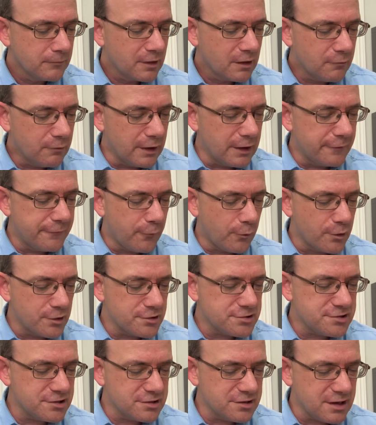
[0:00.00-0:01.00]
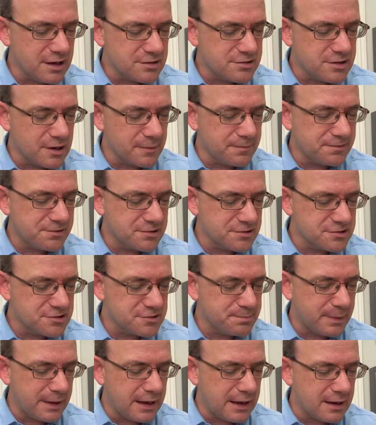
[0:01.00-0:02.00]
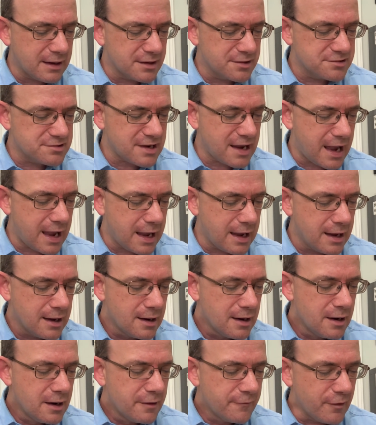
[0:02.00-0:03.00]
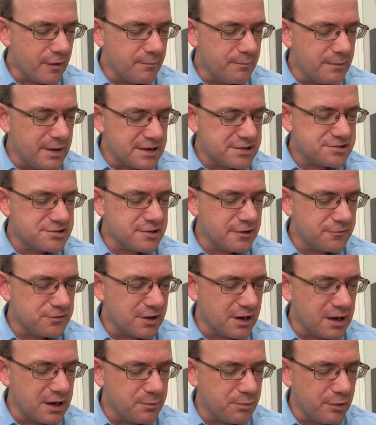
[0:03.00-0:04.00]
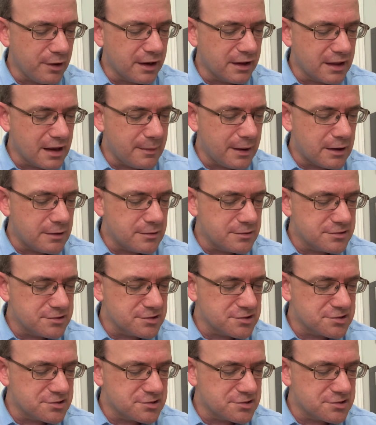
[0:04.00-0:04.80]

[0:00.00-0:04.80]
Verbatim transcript: Wherefore should the Egyptians speak and say, For mischief did he bring them out, to